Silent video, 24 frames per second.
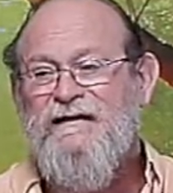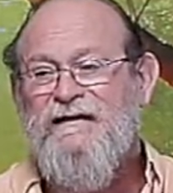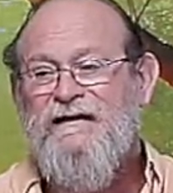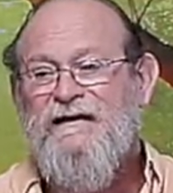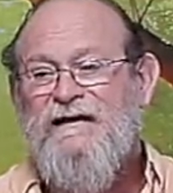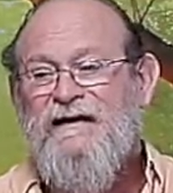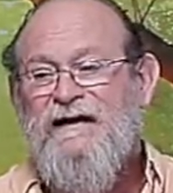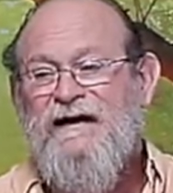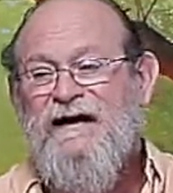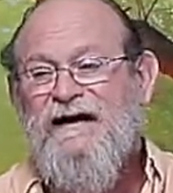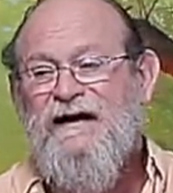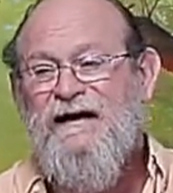
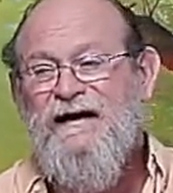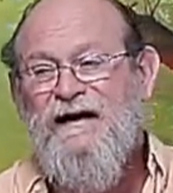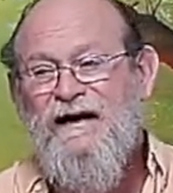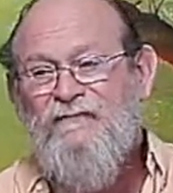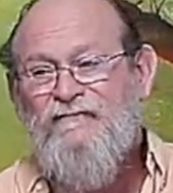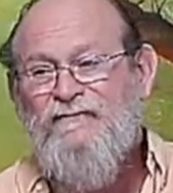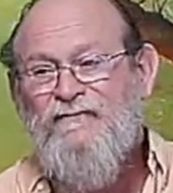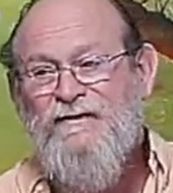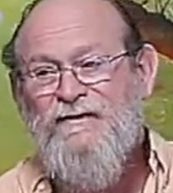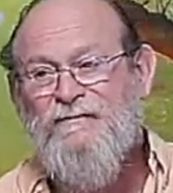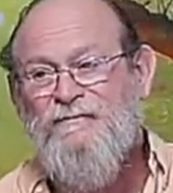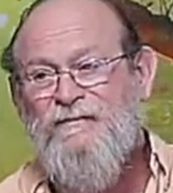
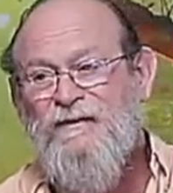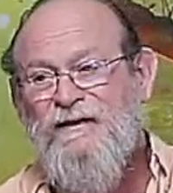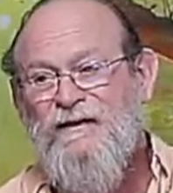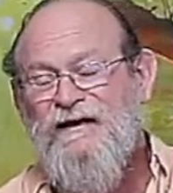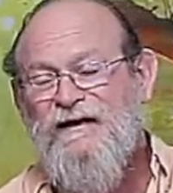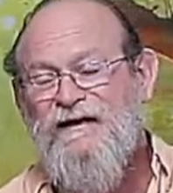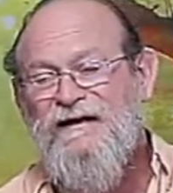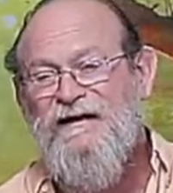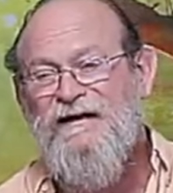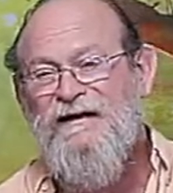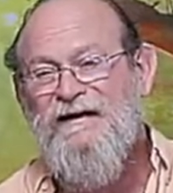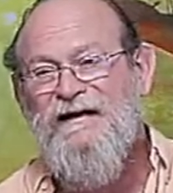
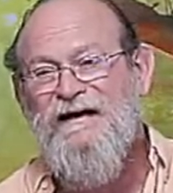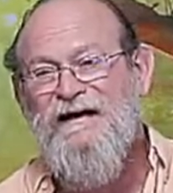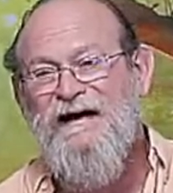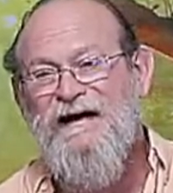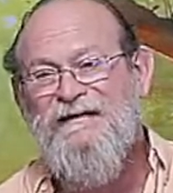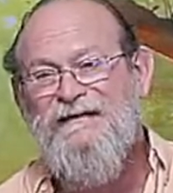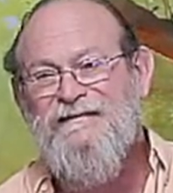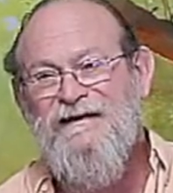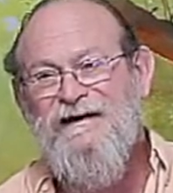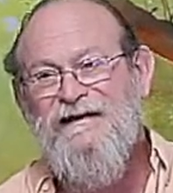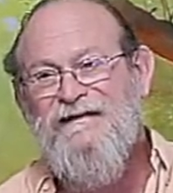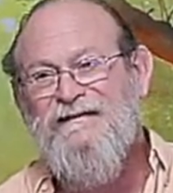inevitably, I
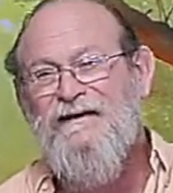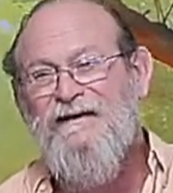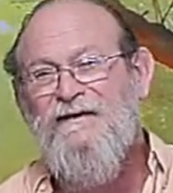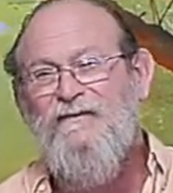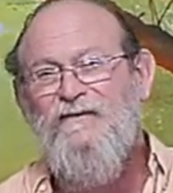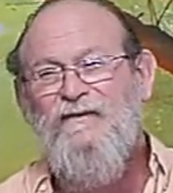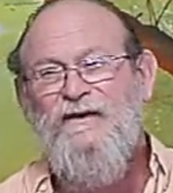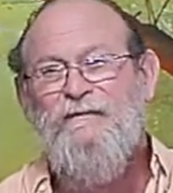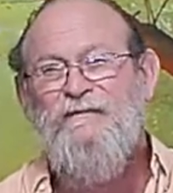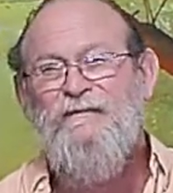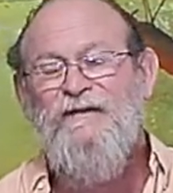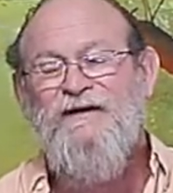think that
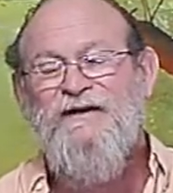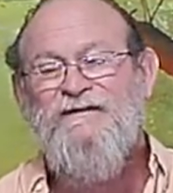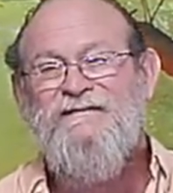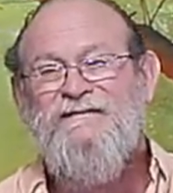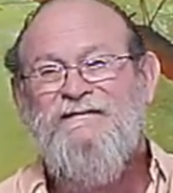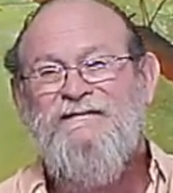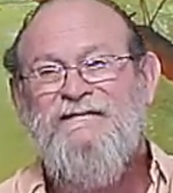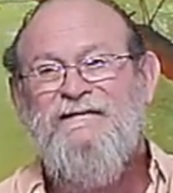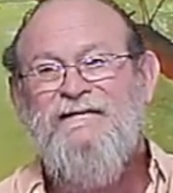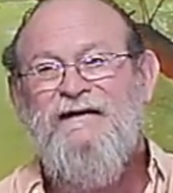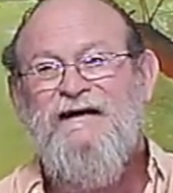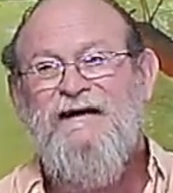we must,
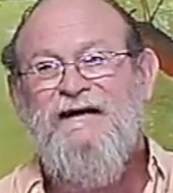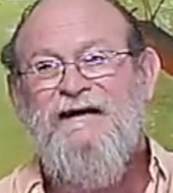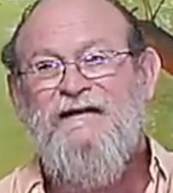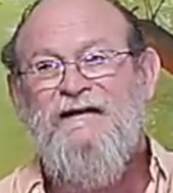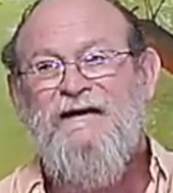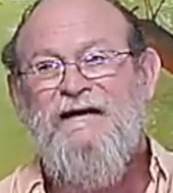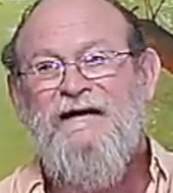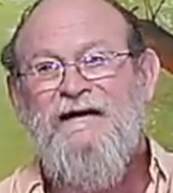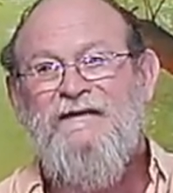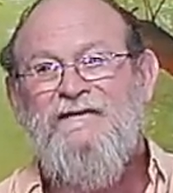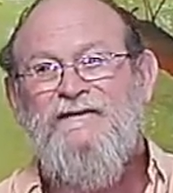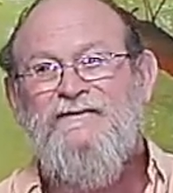
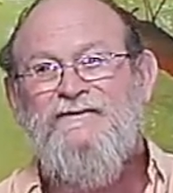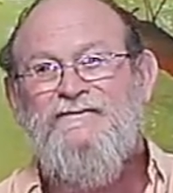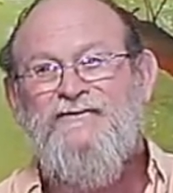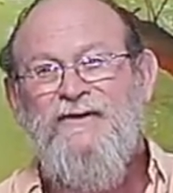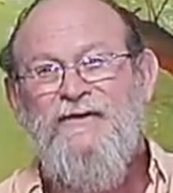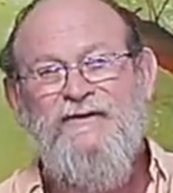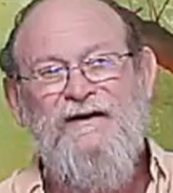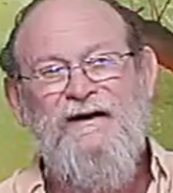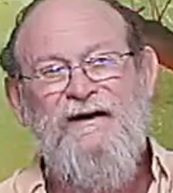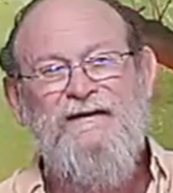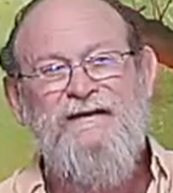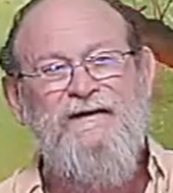in the
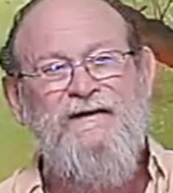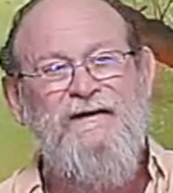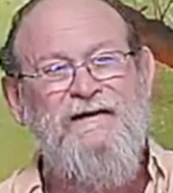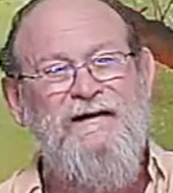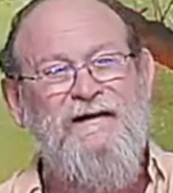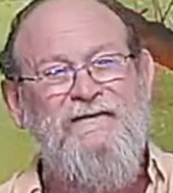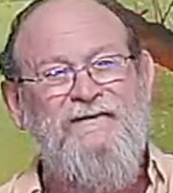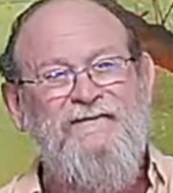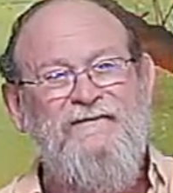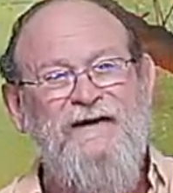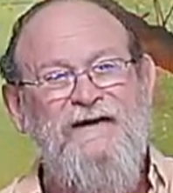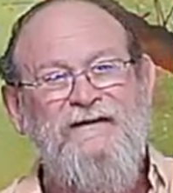journey to
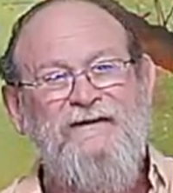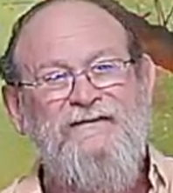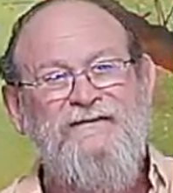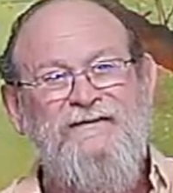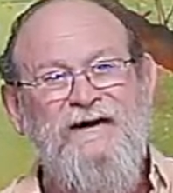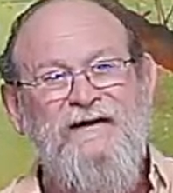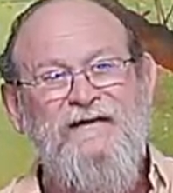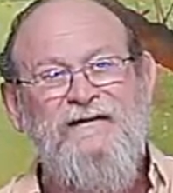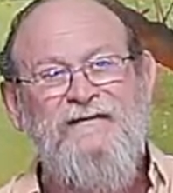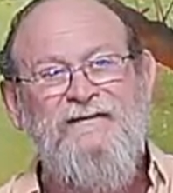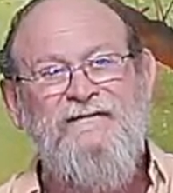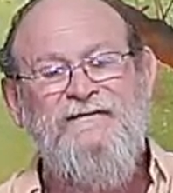love
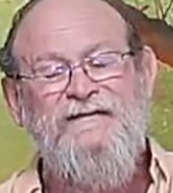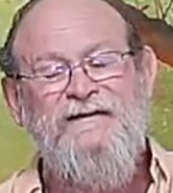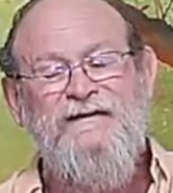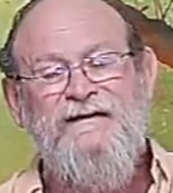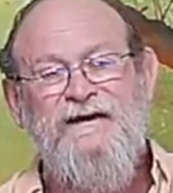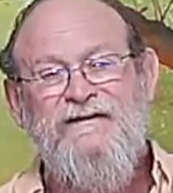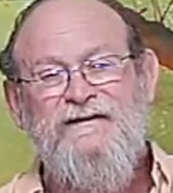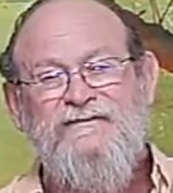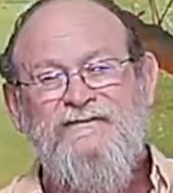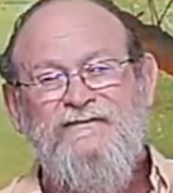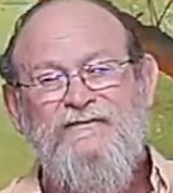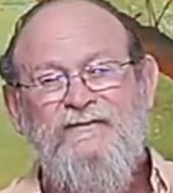ourselves, and
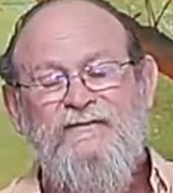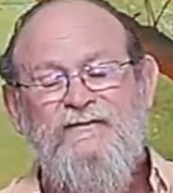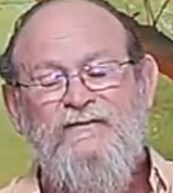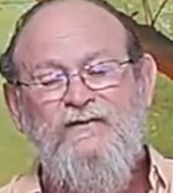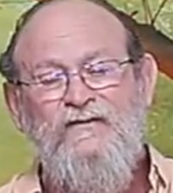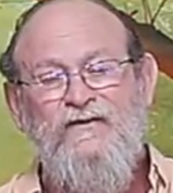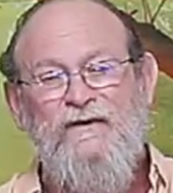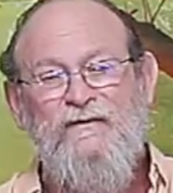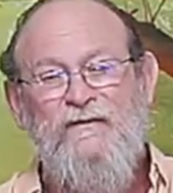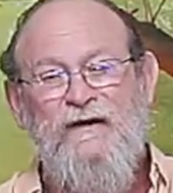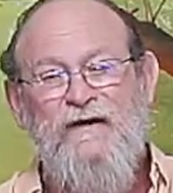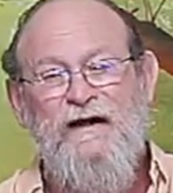
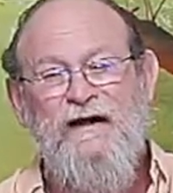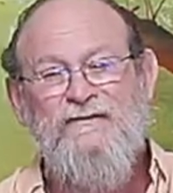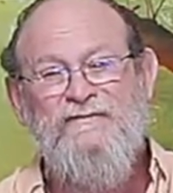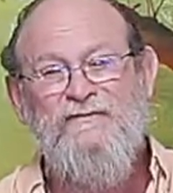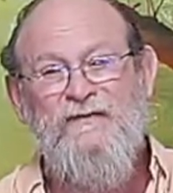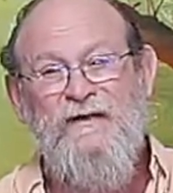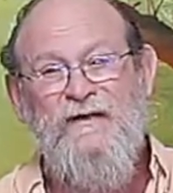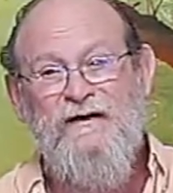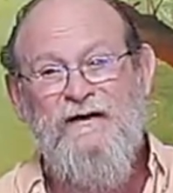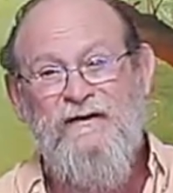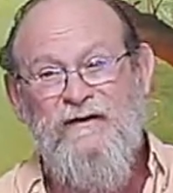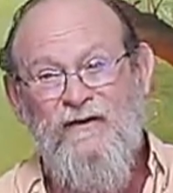as we
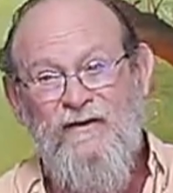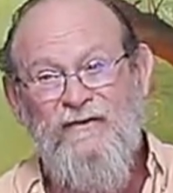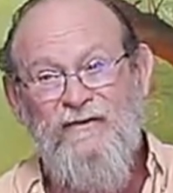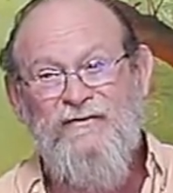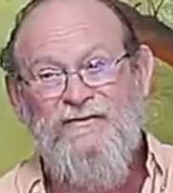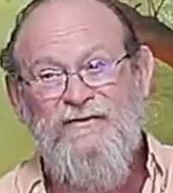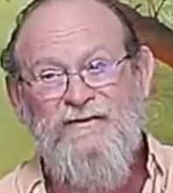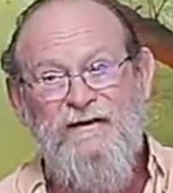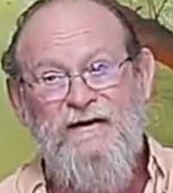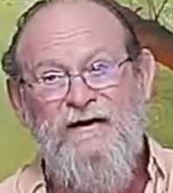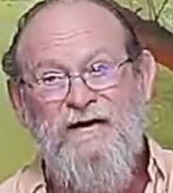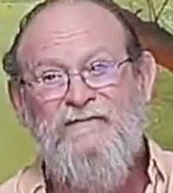learn to
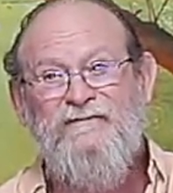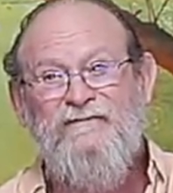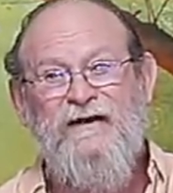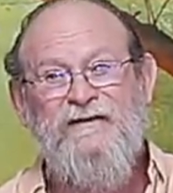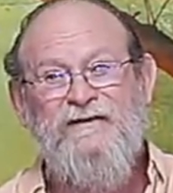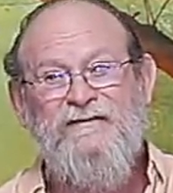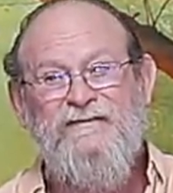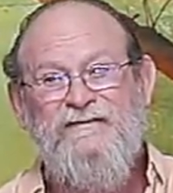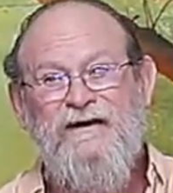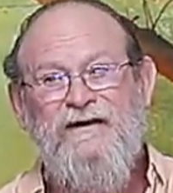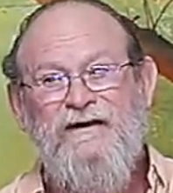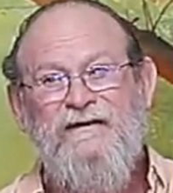love
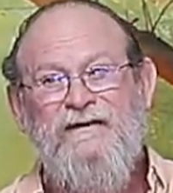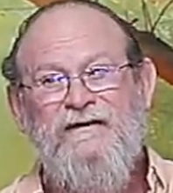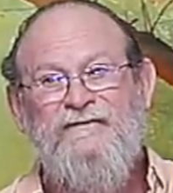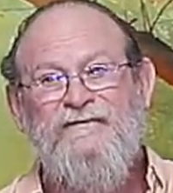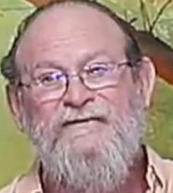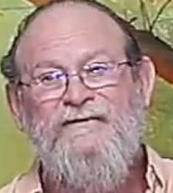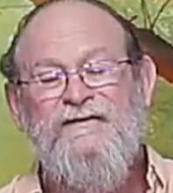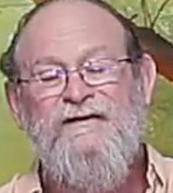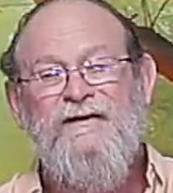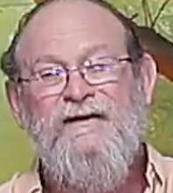ourselves,